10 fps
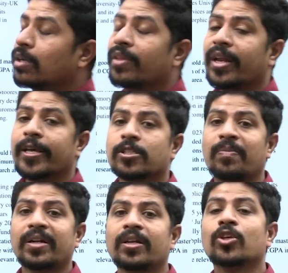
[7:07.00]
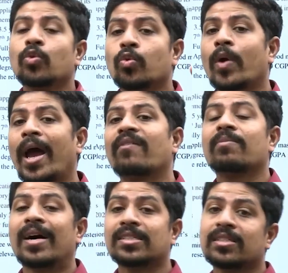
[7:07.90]
They are expecting you to have a
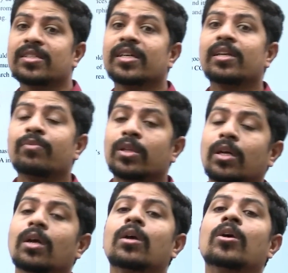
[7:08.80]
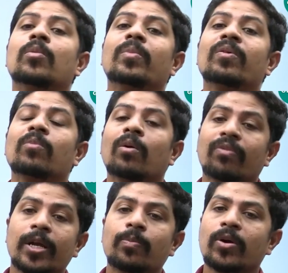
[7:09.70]
master's degree with a minimum of
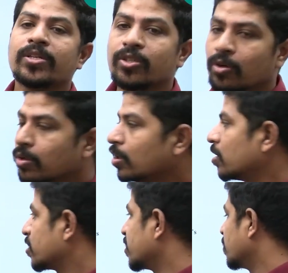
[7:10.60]
eight point zero C